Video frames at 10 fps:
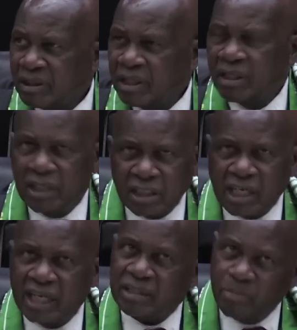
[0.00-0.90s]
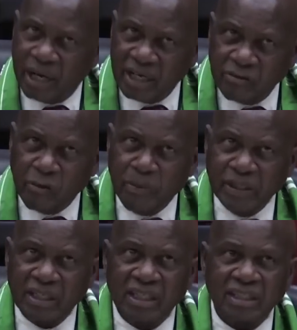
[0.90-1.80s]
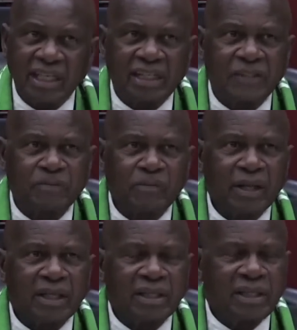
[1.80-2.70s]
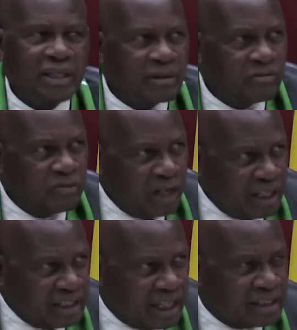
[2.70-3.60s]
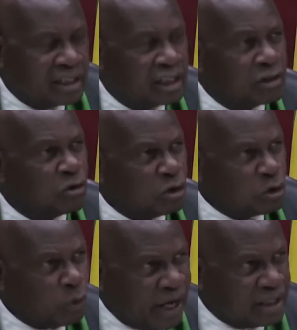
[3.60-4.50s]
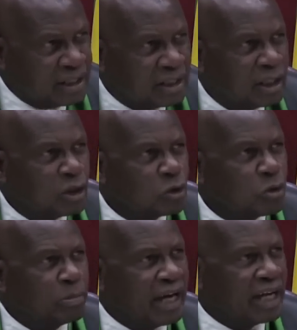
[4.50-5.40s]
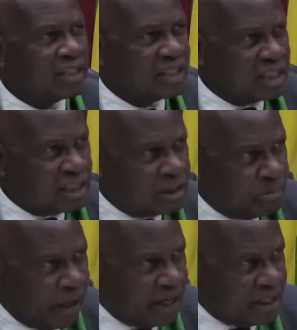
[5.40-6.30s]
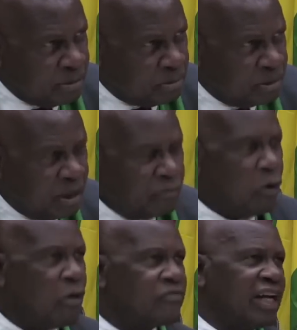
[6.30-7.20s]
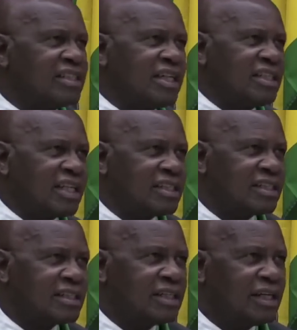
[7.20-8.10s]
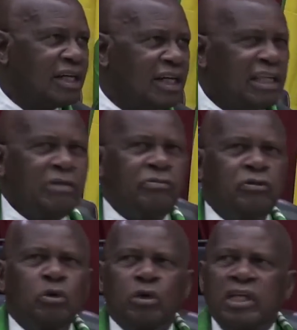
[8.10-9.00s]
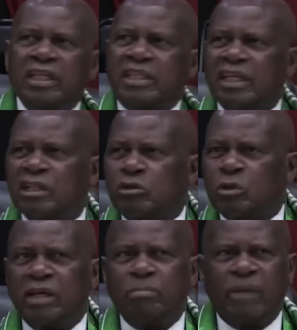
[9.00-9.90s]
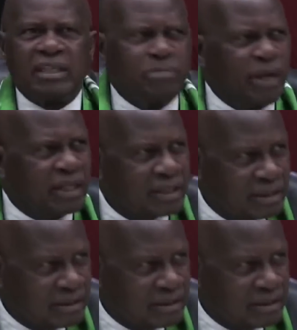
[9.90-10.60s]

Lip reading: In this case, my information is that the villagers did not want to be addressed by him, for obvious reasons. If you listen to a madman,